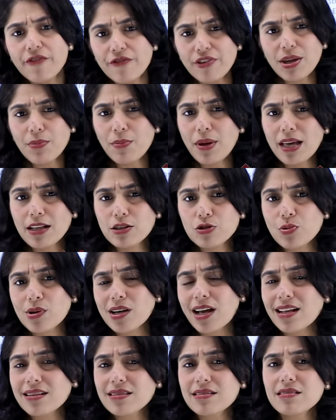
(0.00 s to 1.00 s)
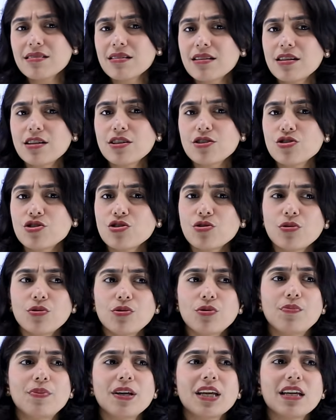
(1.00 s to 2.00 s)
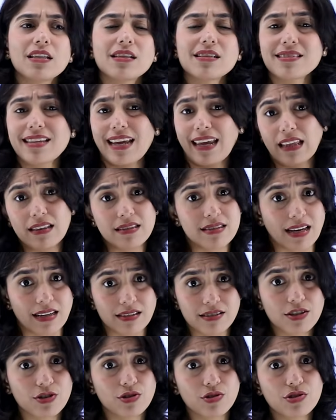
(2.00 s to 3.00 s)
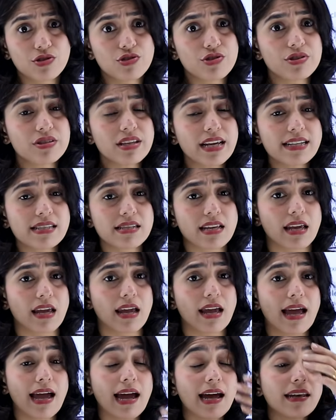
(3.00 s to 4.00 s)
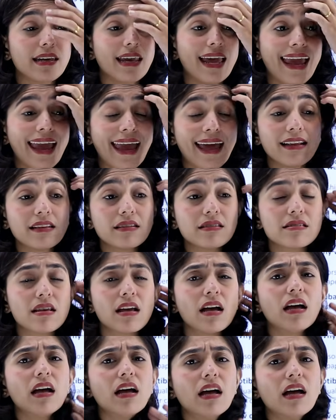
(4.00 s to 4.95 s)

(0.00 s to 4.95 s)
females were considered to be the second sex into the society, and hence